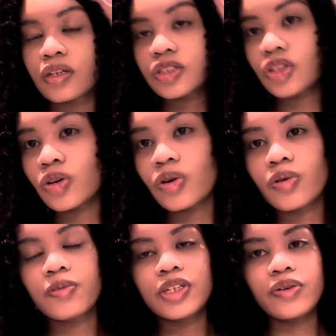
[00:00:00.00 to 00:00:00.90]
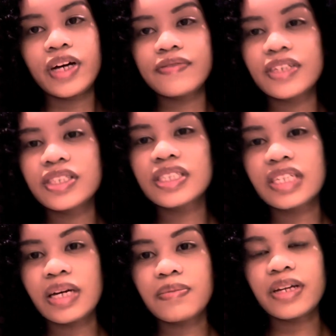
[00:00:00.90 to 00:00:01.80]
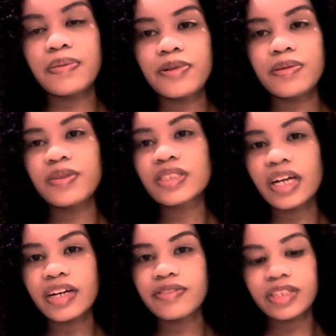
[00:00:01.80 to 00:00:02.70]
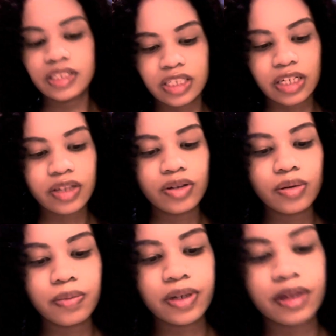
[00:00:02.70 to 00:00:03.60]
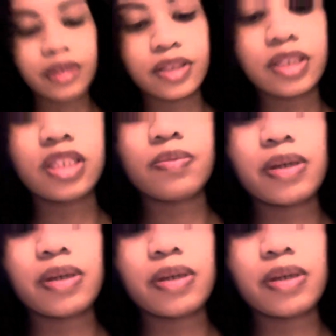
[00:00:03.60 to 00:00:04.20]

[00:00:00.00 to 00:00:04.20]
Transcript: So we don't have tons of time, but I pretty much got everything together. But this is my